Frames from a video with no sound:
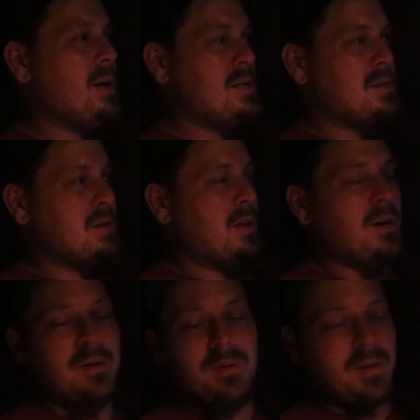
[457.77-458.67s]
much to
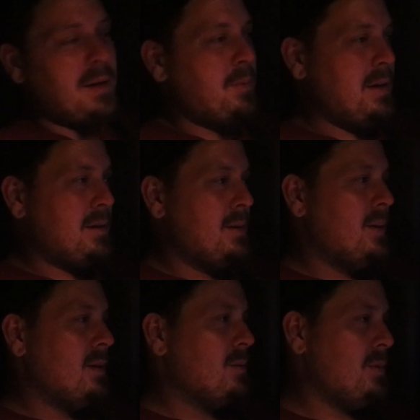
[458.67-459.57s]
go. Like we
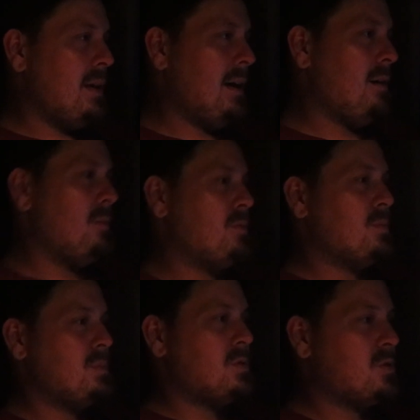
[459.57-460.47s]
have
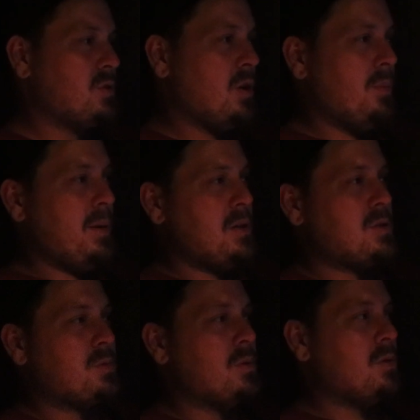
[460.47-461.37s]
so much
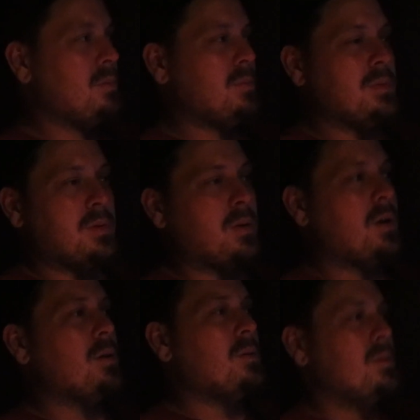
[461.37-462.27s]
room to
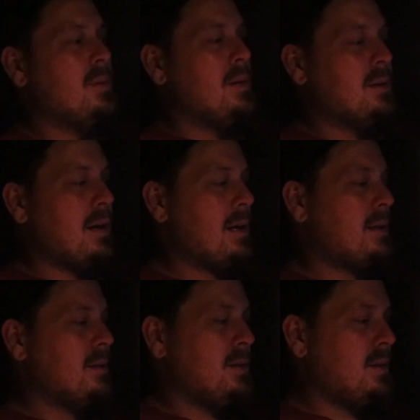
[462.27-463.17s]
grow. Like
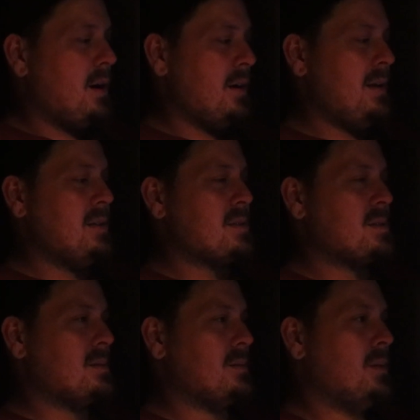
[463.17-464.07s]
on
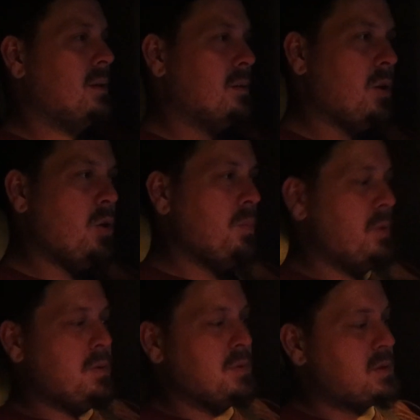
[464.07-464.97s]
its low
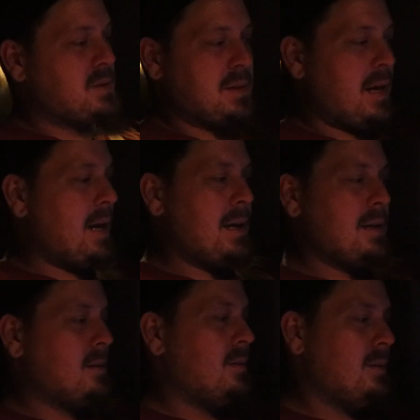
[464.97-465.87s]
boosts, like,
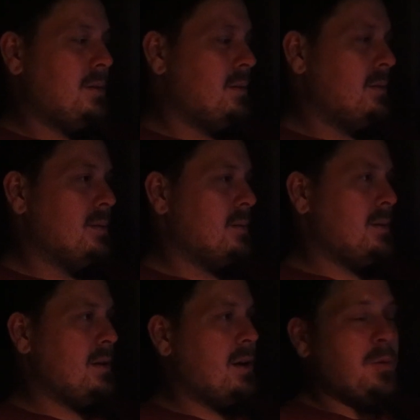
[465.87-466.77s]

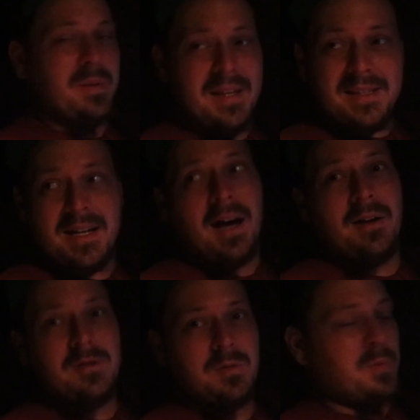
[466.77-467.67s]
you know, with these
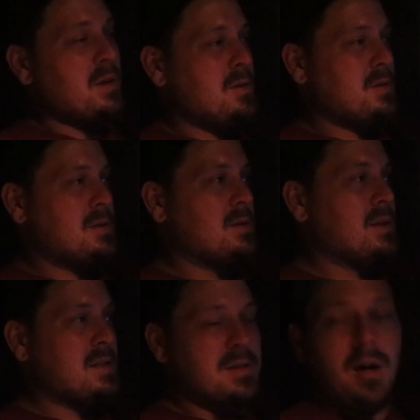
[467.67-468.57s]
tires and wheels.
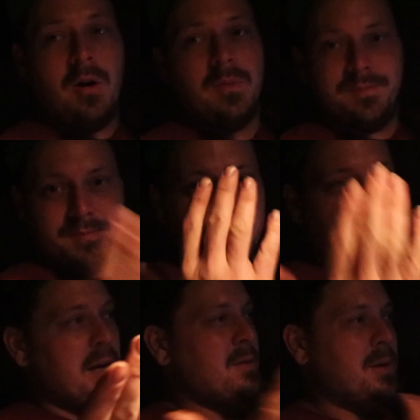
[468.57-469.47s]
Oh,
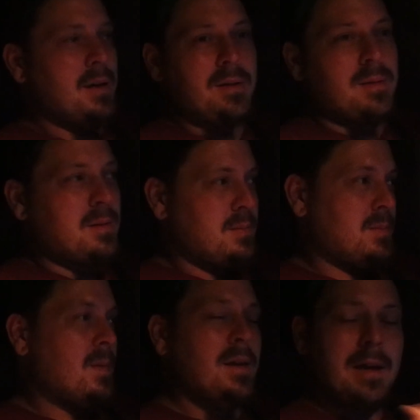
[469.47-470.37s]
by the way,
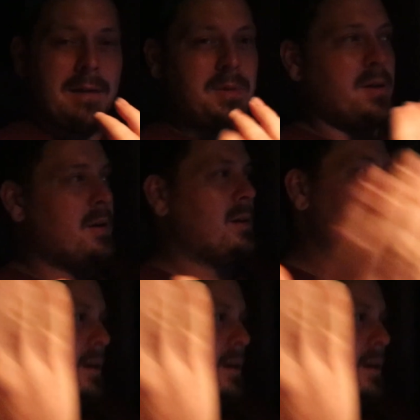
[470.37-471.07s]
have Derek